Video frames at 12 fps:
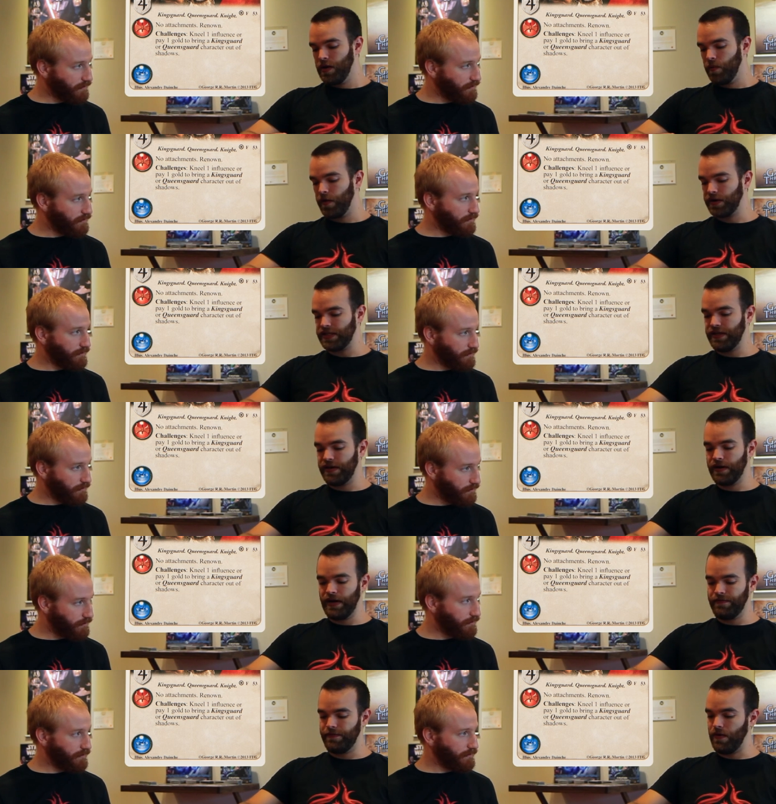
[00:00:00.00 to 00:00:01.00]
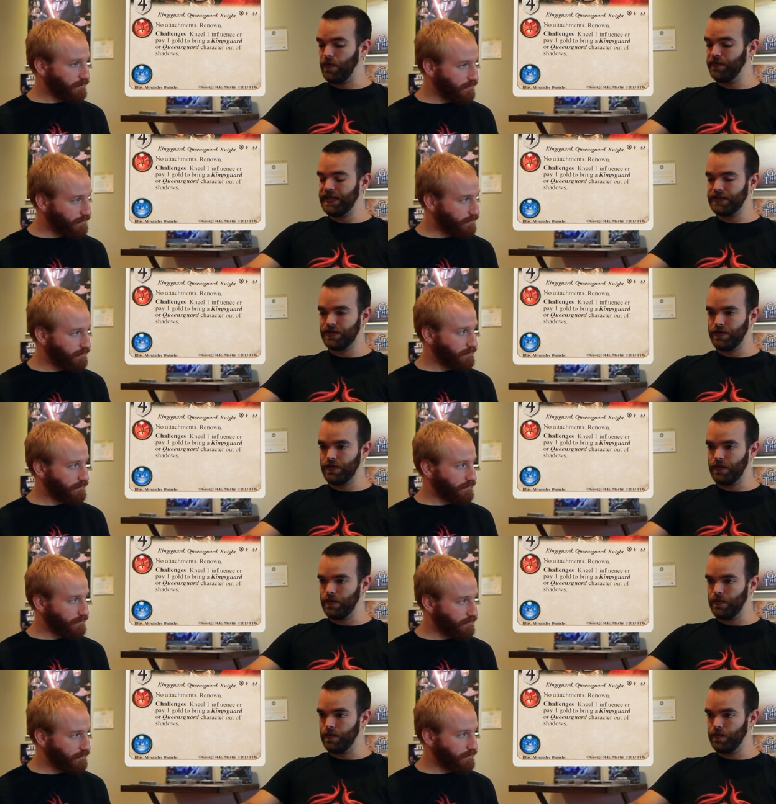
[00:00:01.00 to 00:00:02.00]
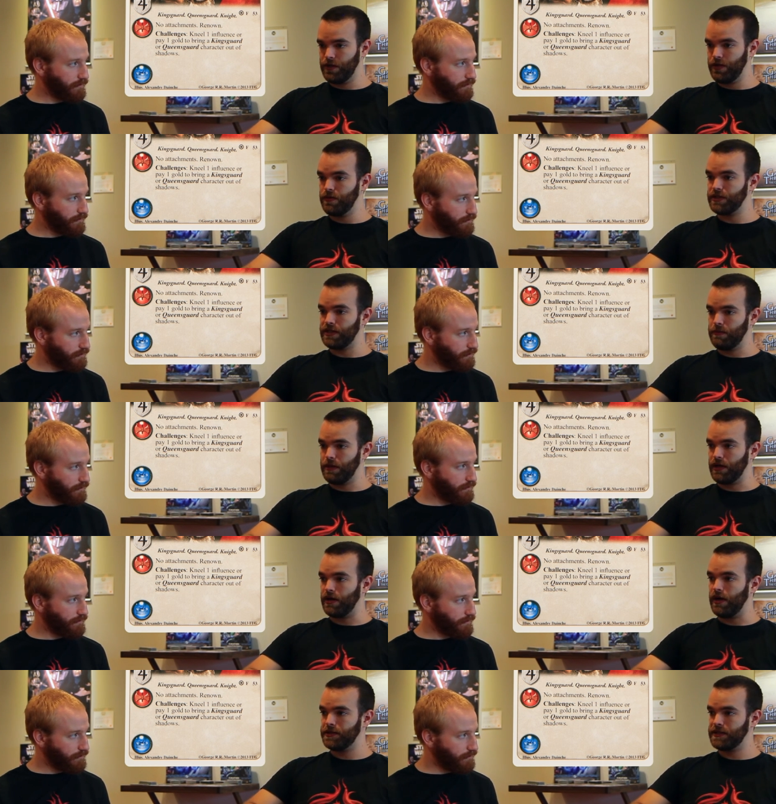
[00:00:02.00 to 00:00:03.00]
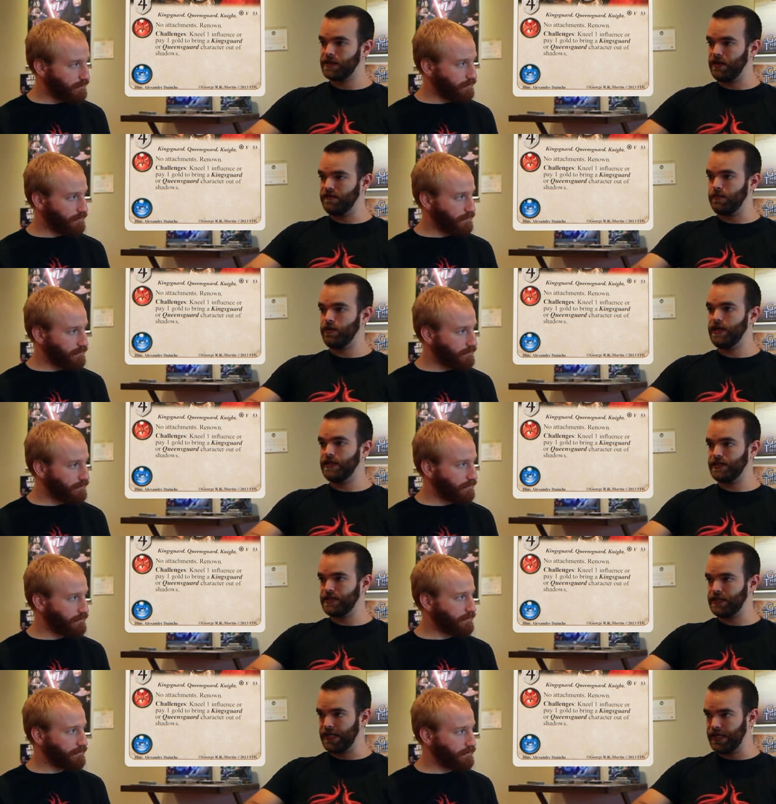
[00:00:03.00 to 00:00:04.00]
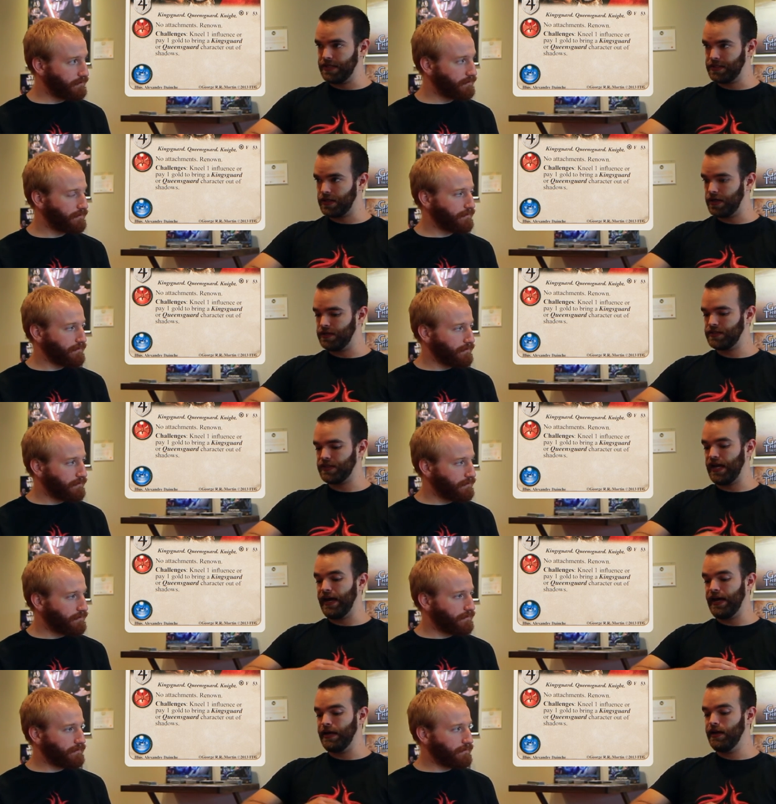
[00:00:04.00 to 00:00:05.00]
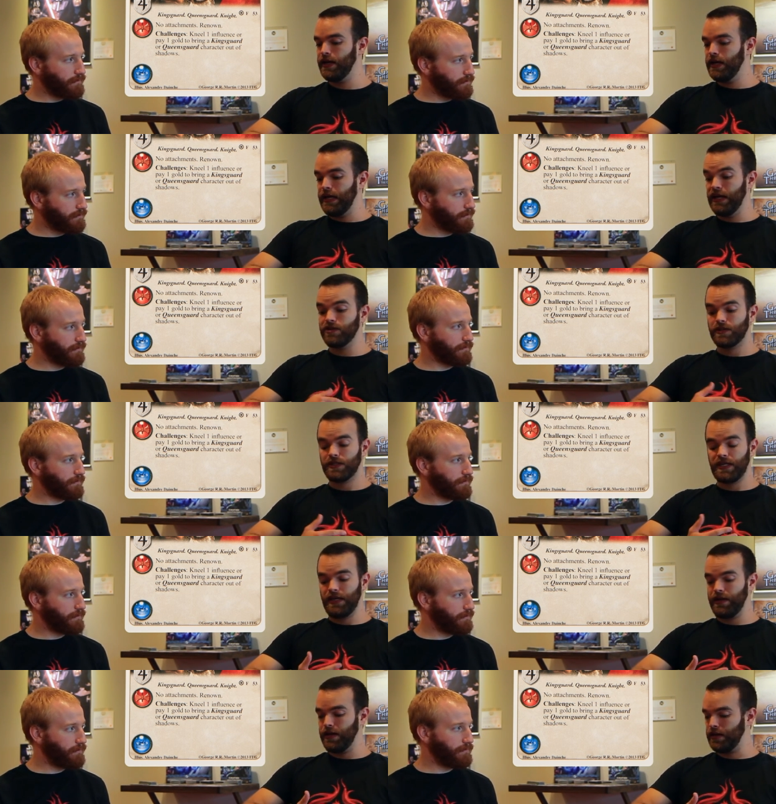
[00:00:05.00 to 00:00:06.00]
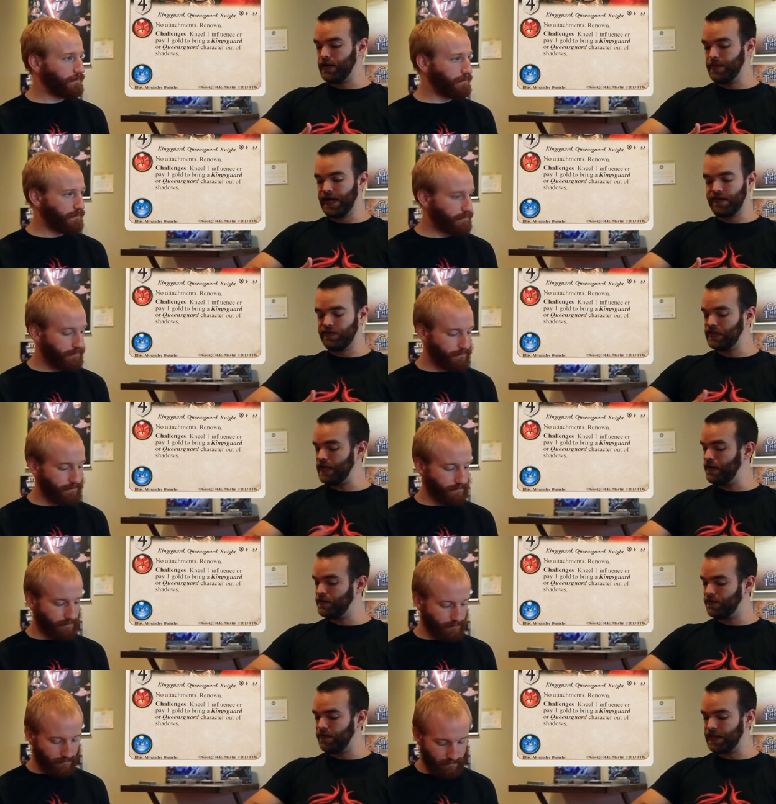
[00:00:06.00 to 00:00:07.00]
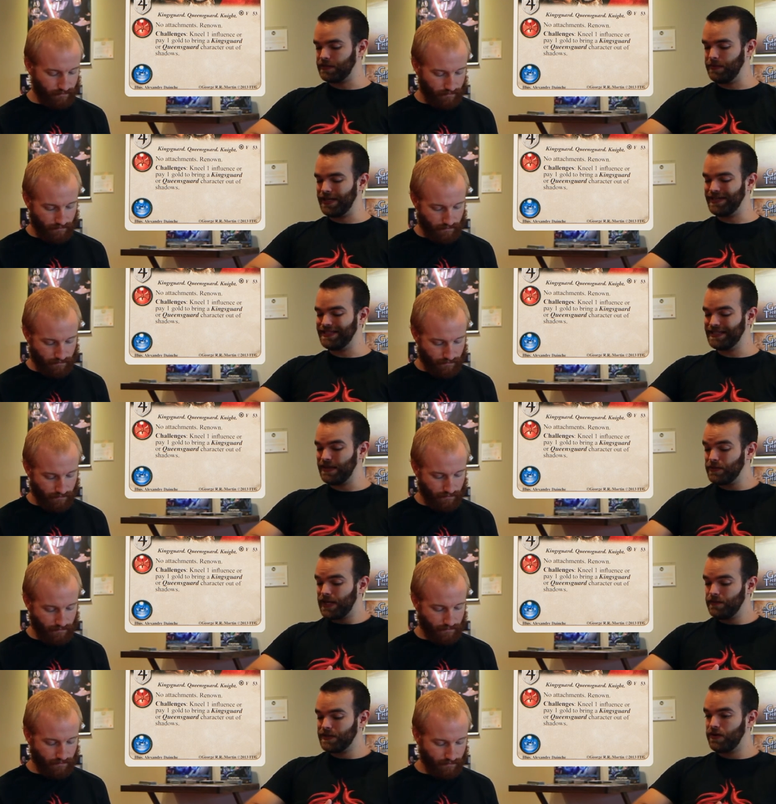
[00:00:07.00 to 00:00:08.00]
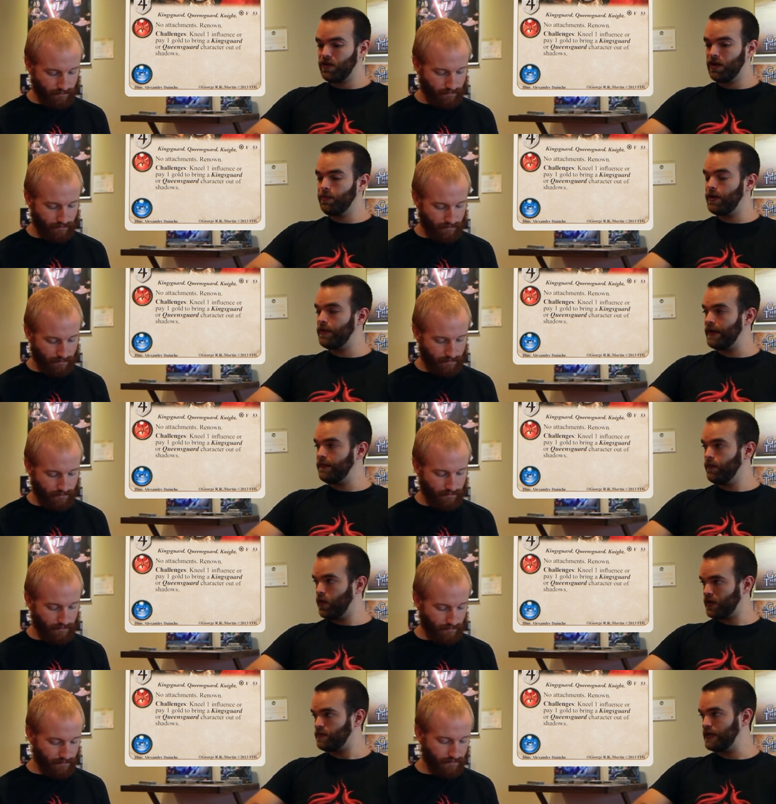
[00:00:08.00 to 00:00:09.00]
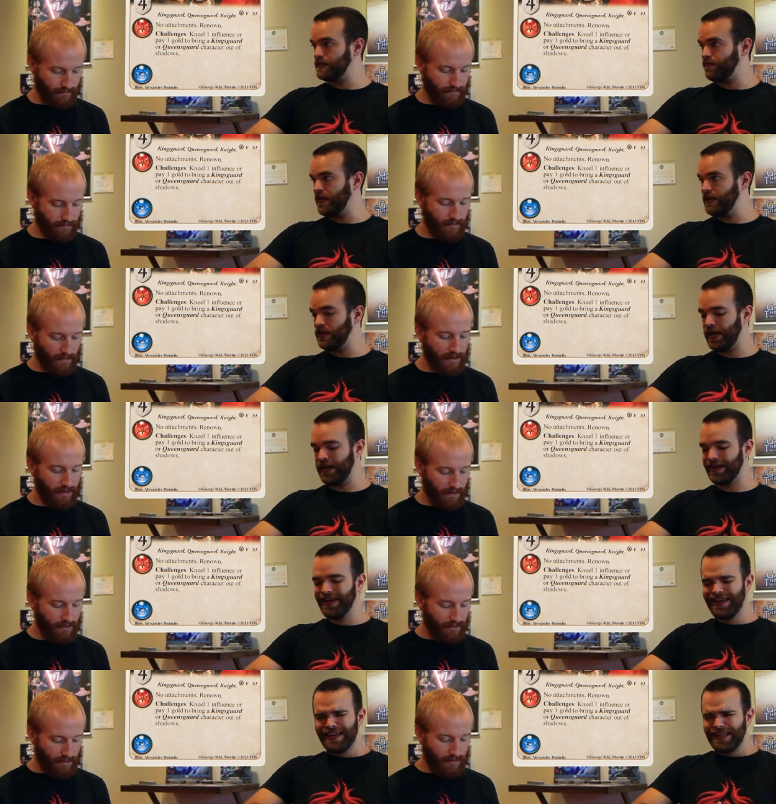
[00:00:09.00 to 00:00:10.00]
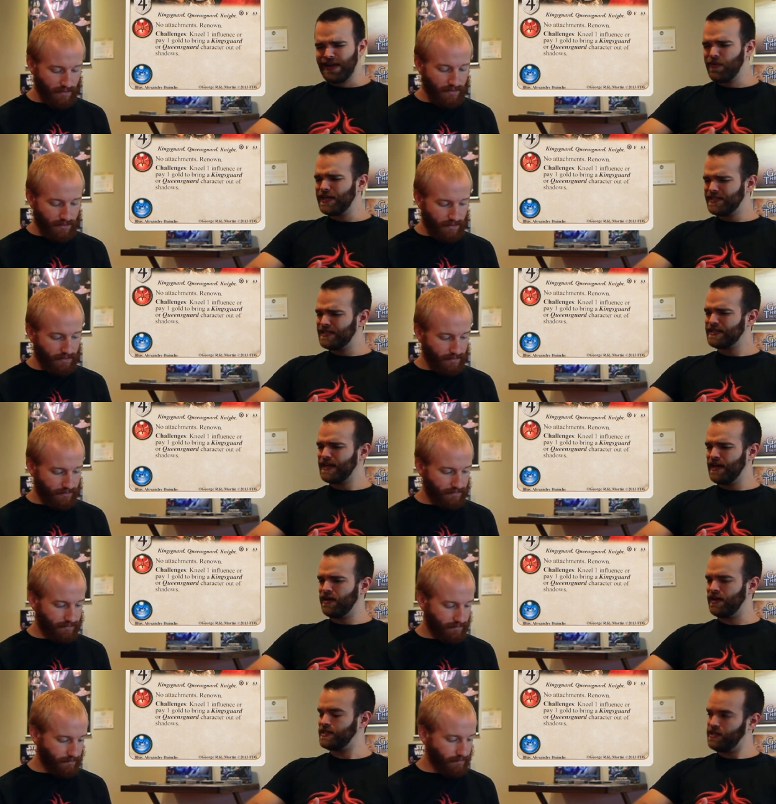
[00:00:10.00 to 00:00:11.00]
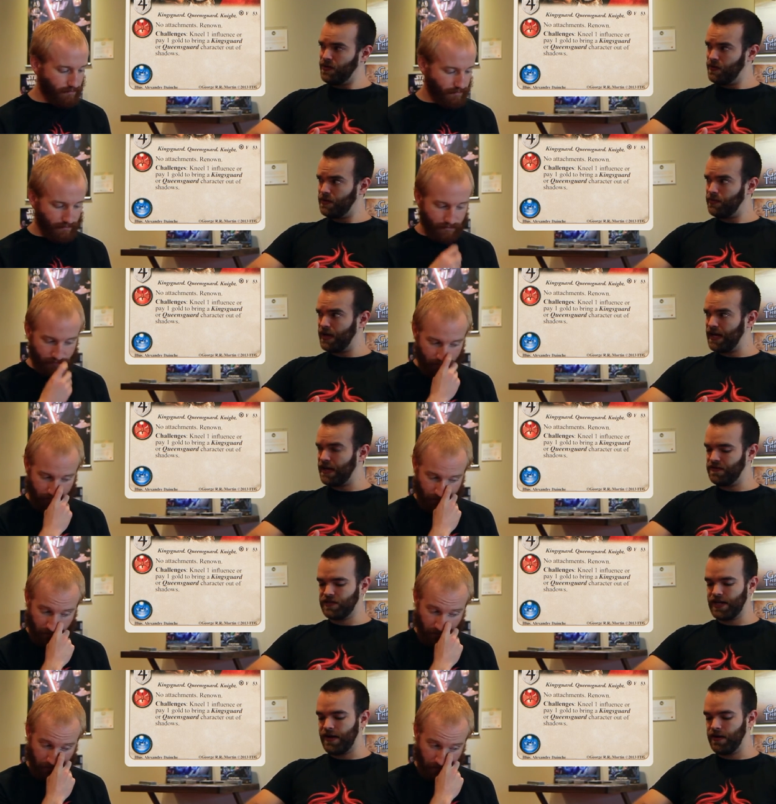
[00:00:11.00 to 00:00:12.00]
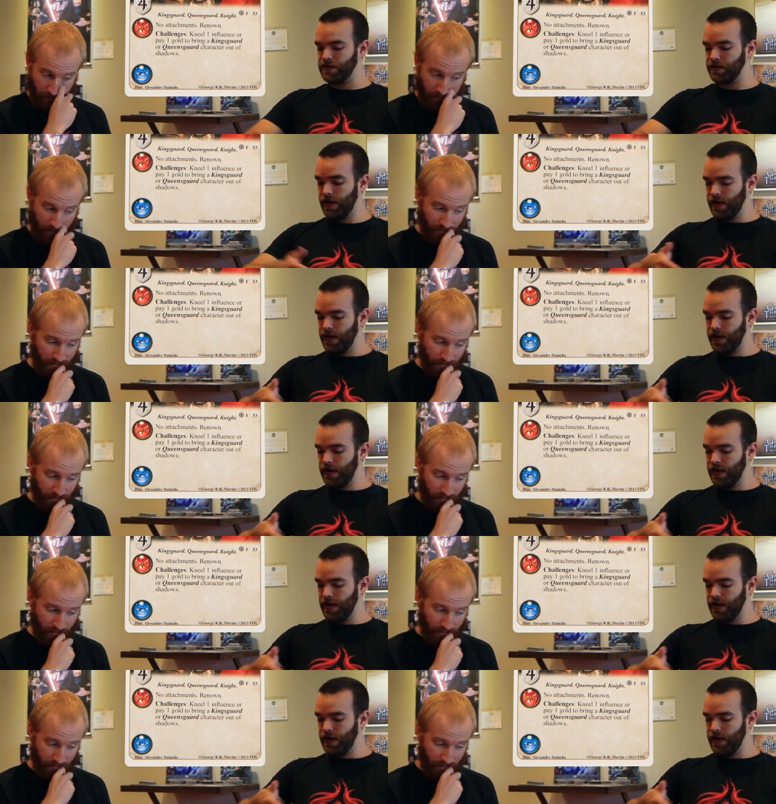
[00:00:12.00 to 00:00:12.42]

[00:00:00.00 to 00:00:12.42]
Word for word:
Speaker 1: worked here, if only to reduce some of the cost of the pre-existing Kings guards that had interesting coming out of Shadows effects, because sometimes they were a little bit more expensive than you like. Like, why does this guy cost two to bring out of Shadows?